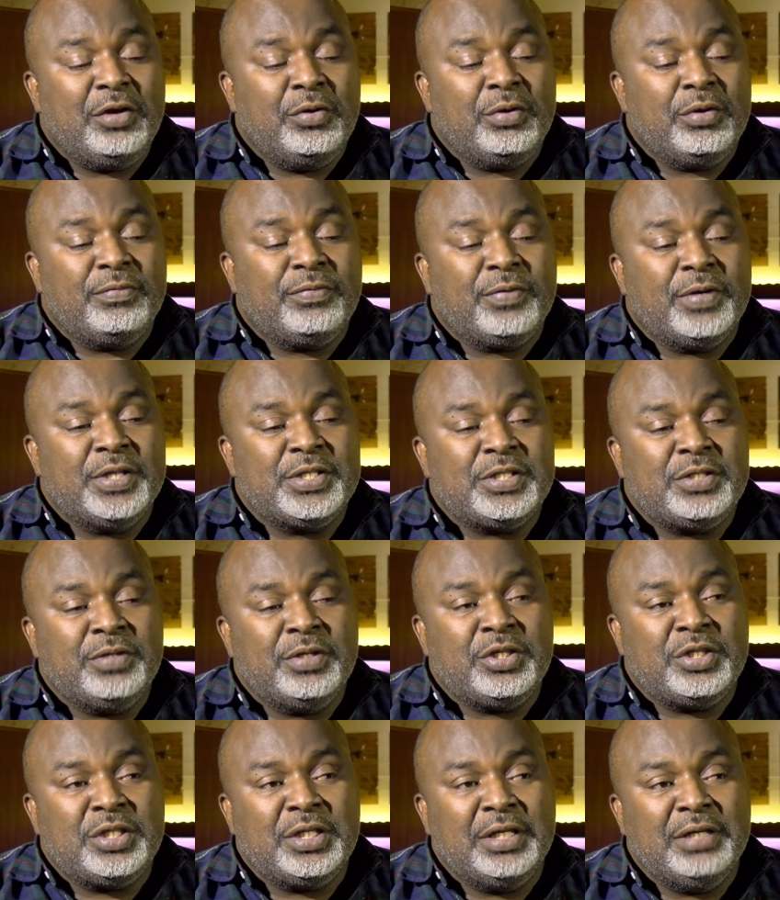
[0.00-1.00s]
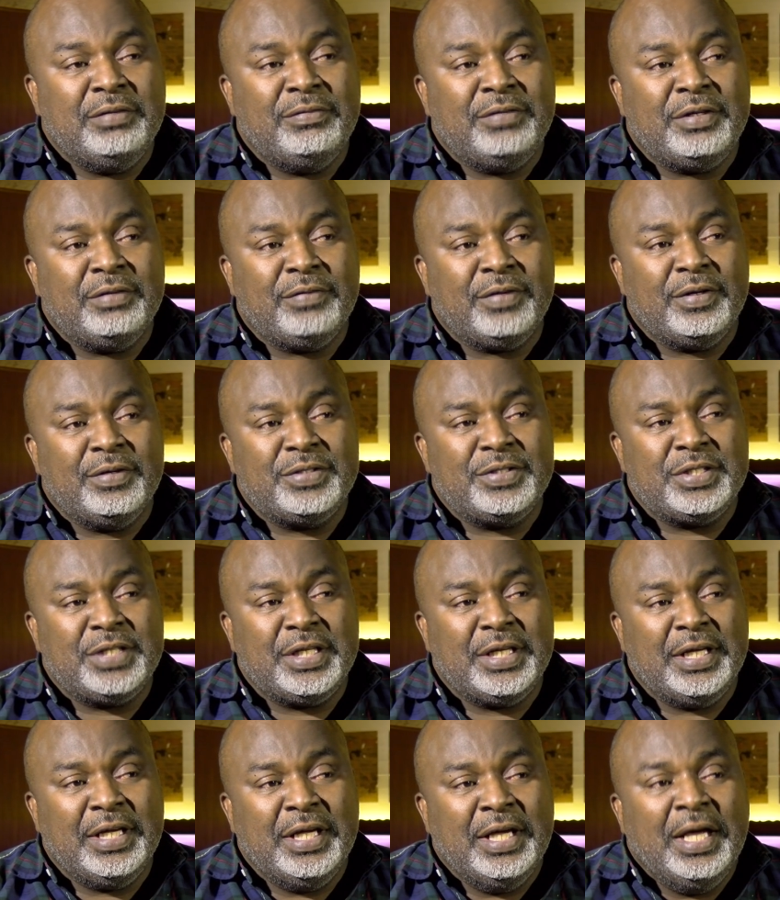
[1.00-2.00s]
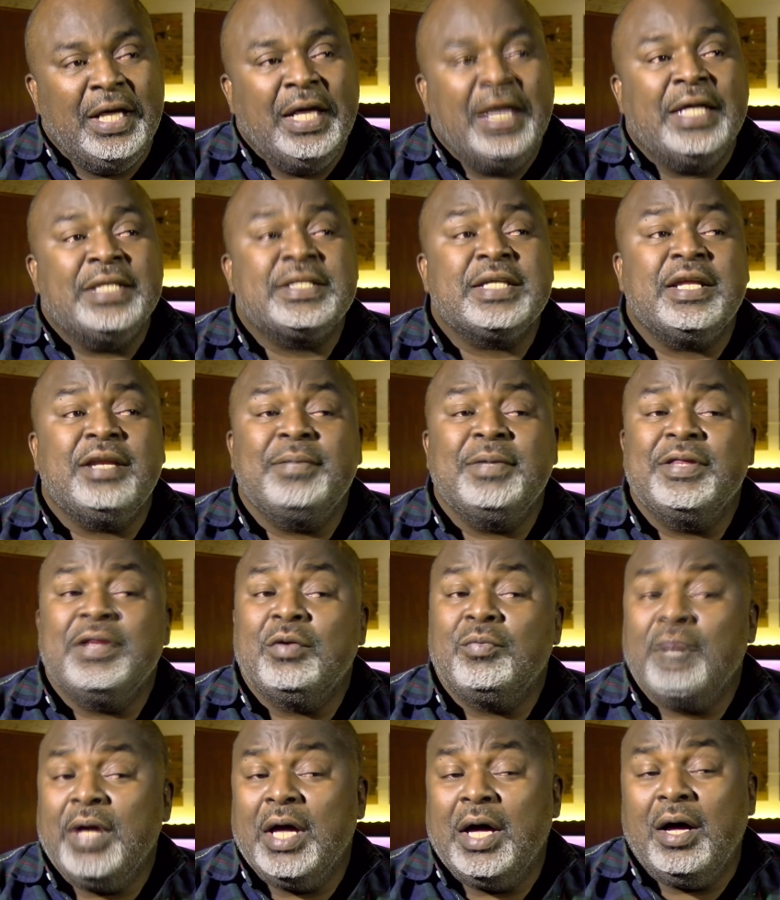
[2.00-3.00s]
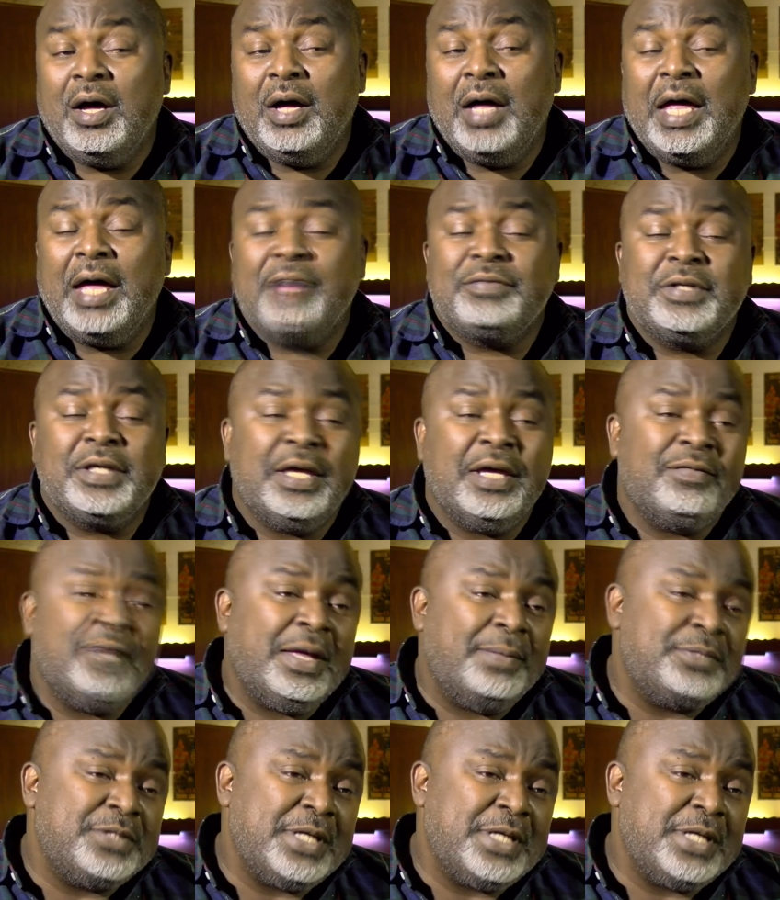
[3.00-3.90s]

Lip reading: in order for us to achieve diversity, it's going to mean that we all have to give up